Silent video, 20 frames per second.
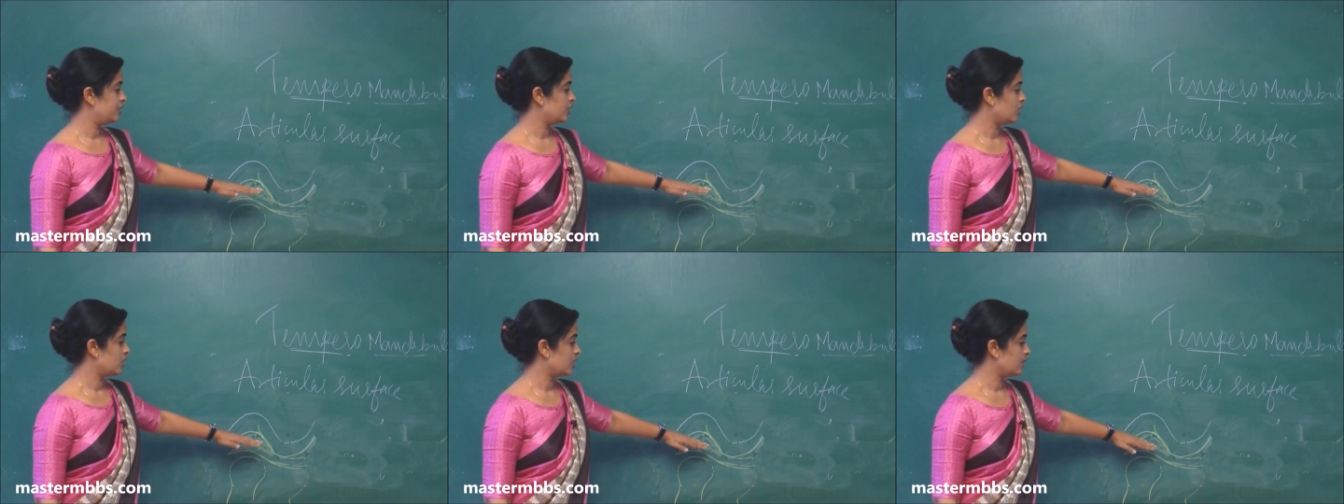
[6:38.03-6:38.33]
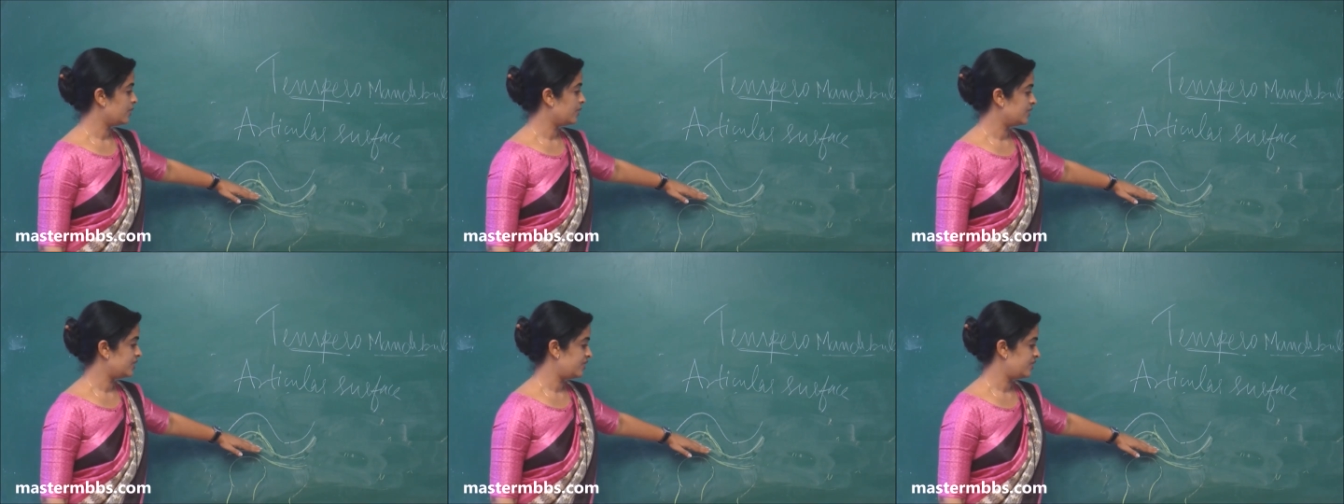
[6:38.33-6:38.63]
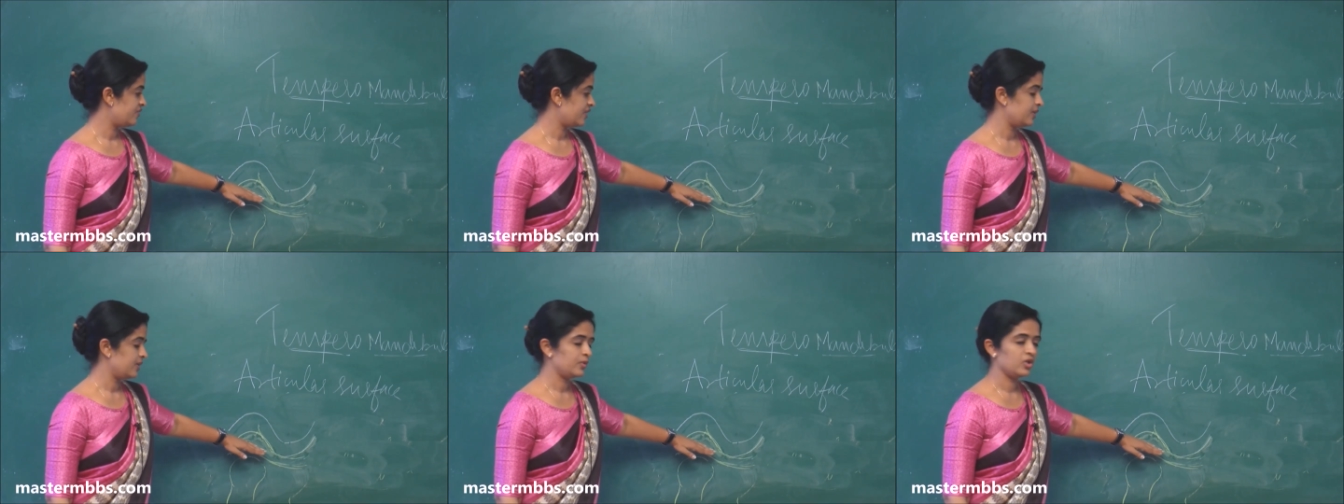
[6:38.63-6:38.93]
talk about the
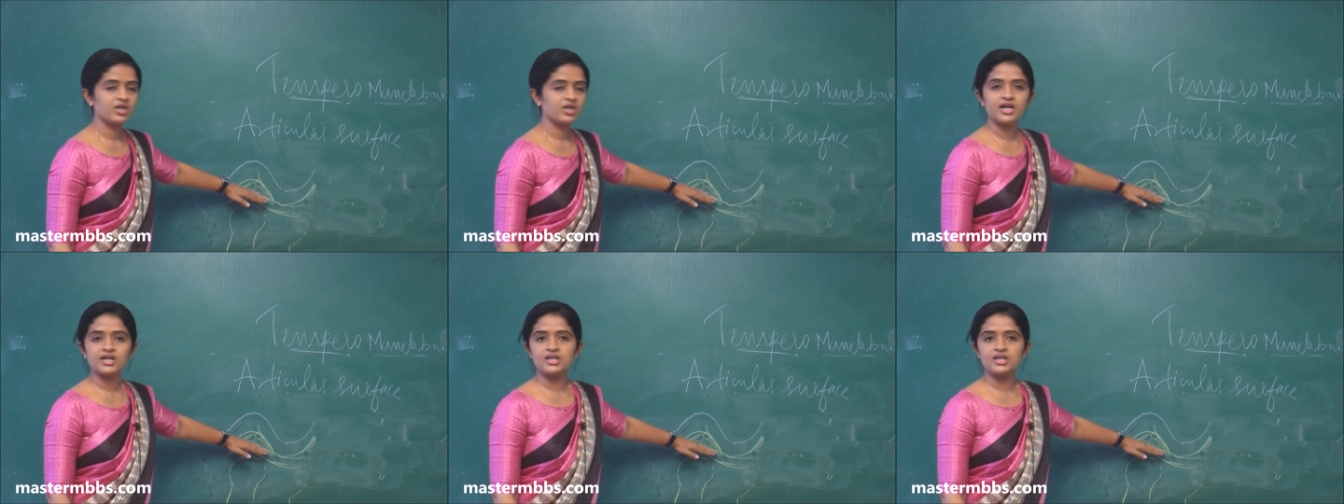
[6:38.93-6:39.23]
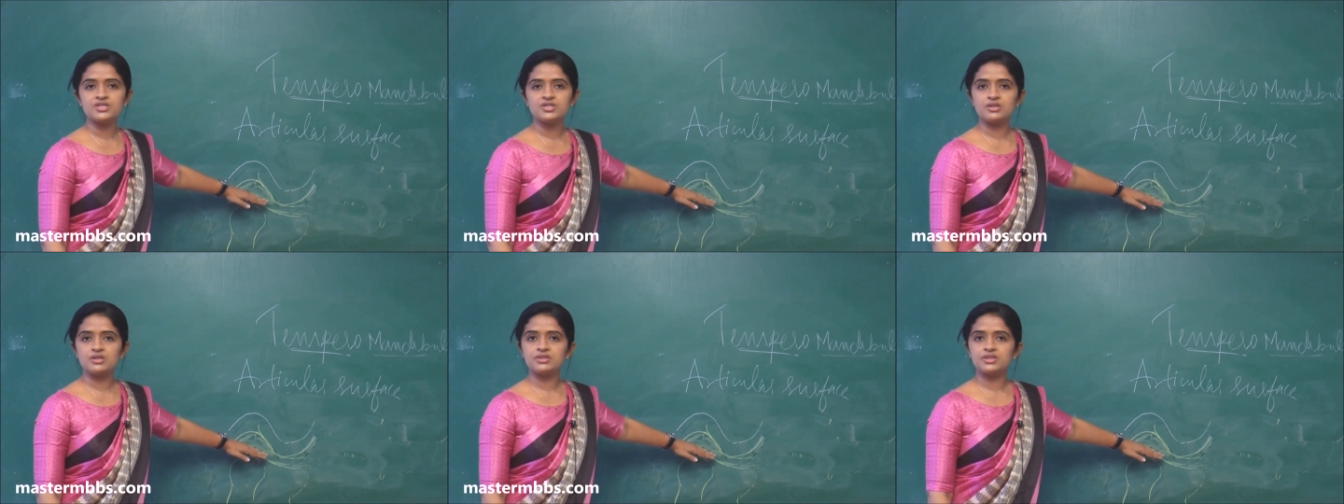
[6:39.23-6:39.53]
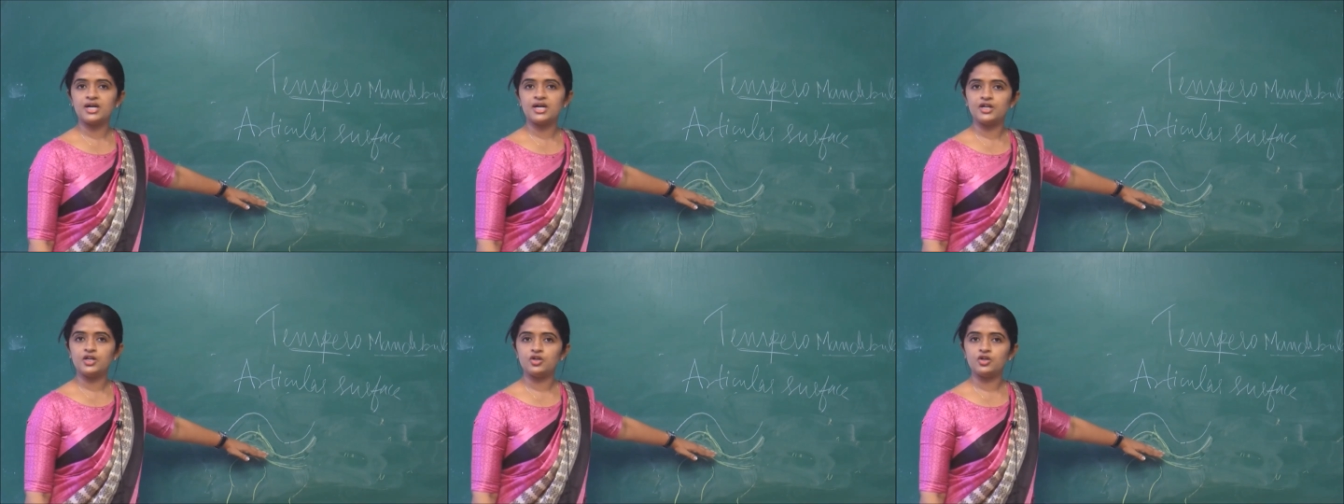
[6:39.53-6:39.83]
fibrocartilaginous
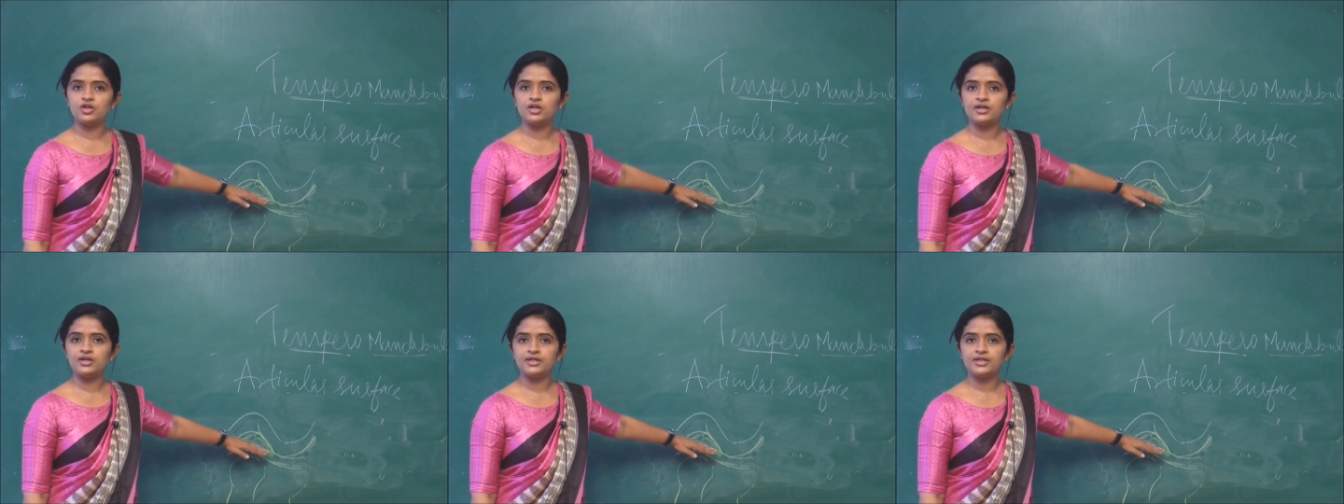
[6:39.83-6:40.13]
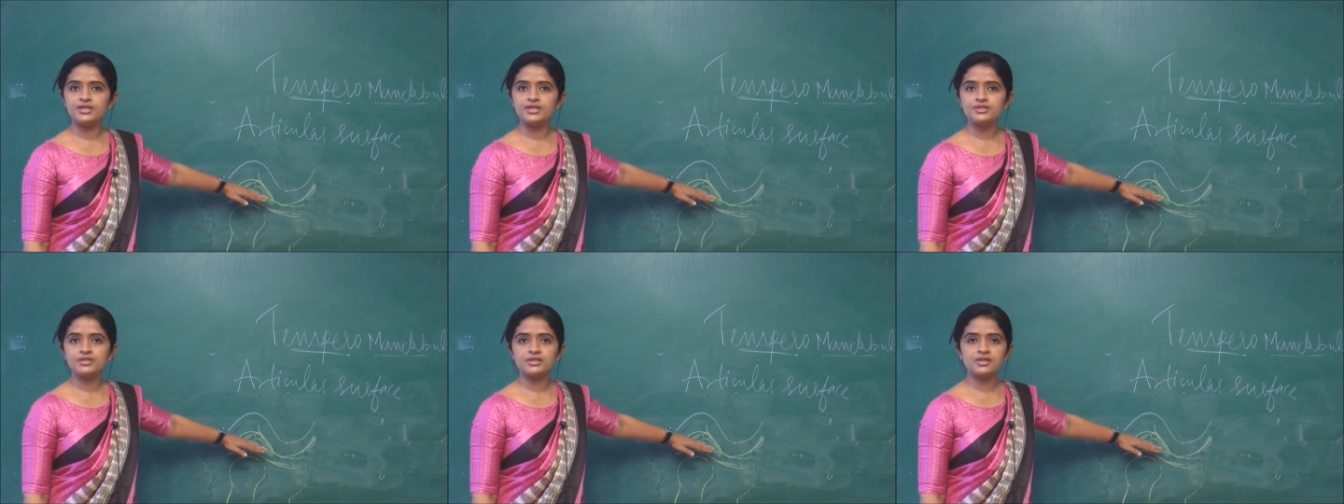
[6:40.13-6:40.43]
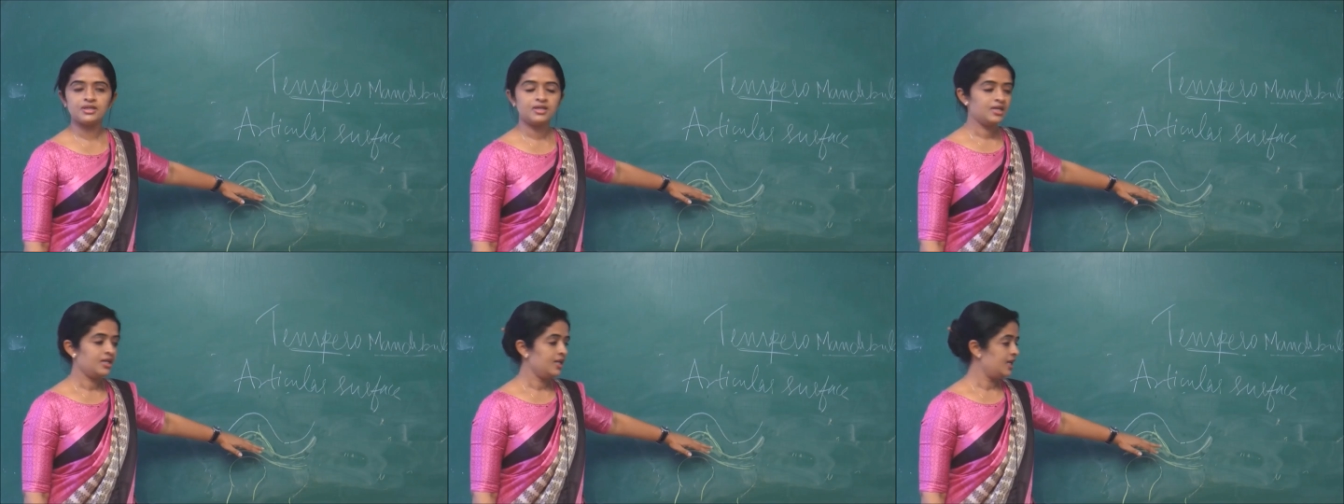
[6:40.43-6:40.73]
articular disc,
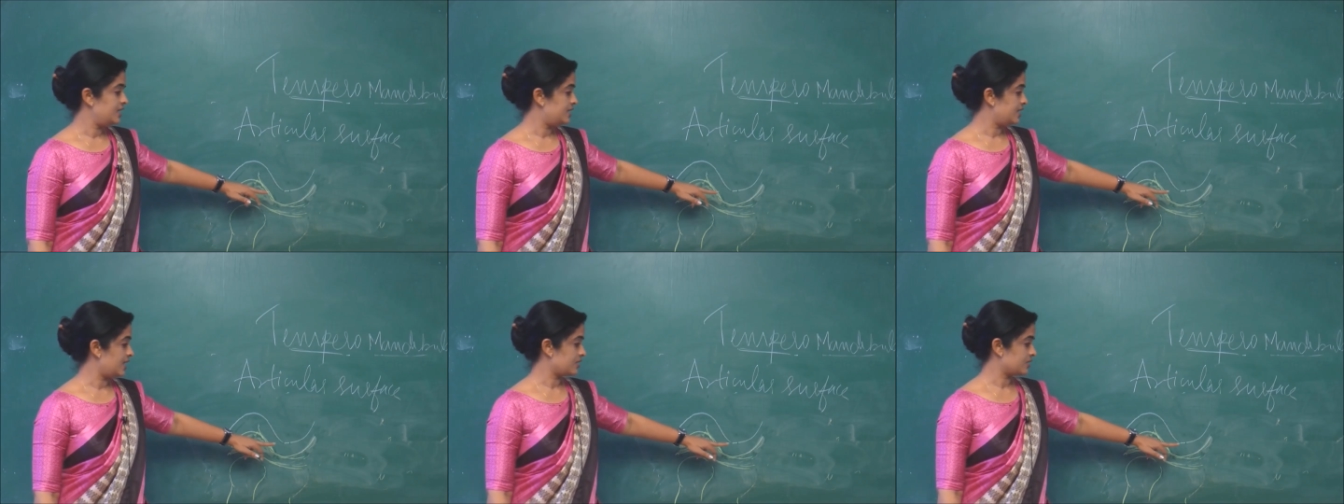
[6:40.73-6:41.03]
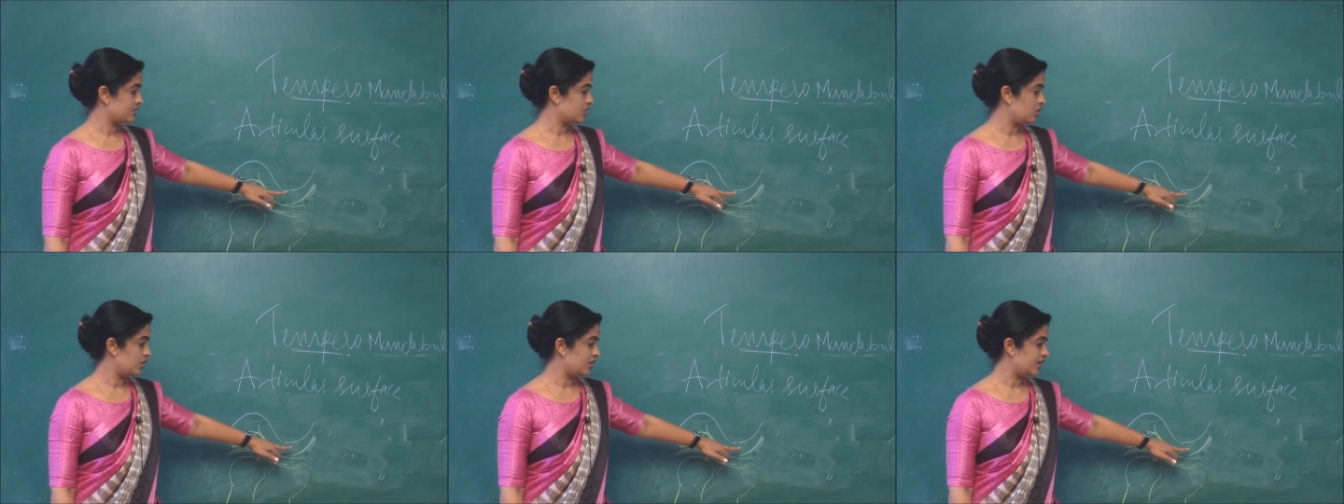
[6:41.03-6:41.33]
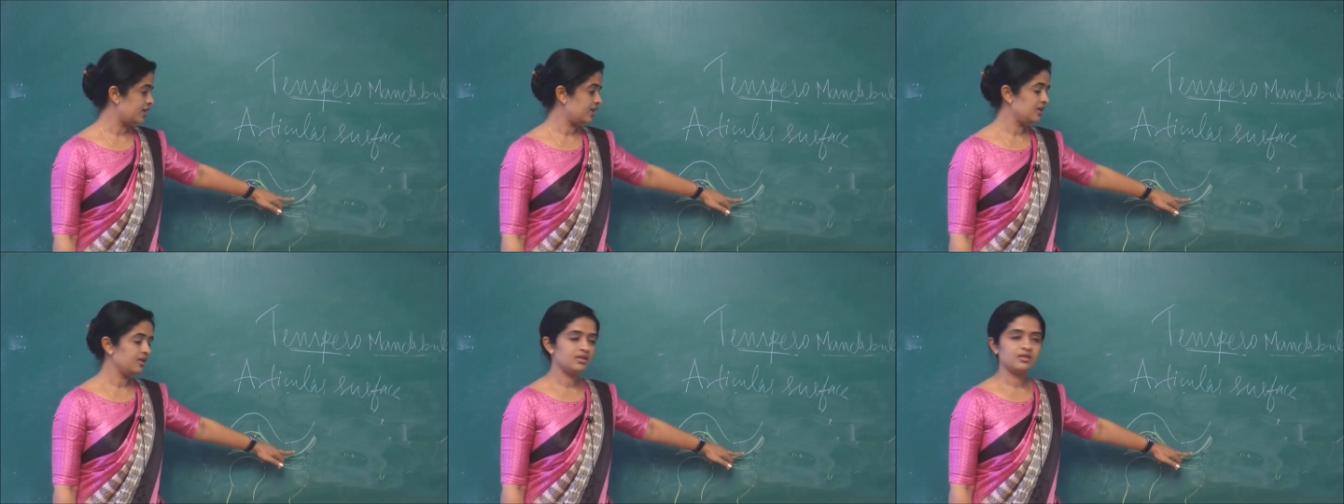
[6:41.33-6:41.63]
it has got a